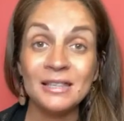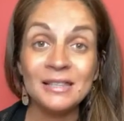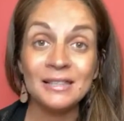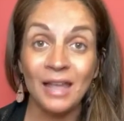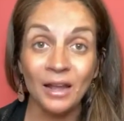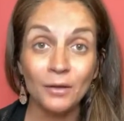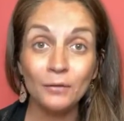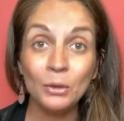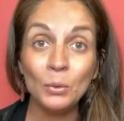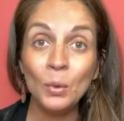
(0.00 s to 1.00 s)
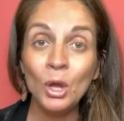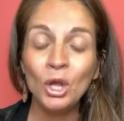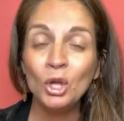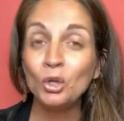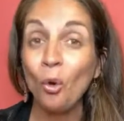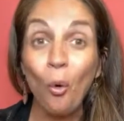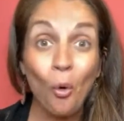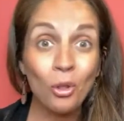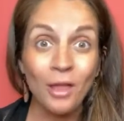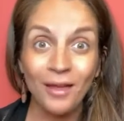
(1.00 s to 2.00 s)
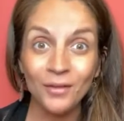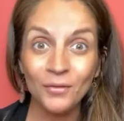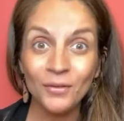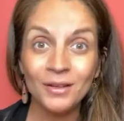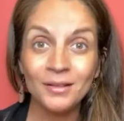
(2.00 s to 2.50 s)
inside of you your whole life,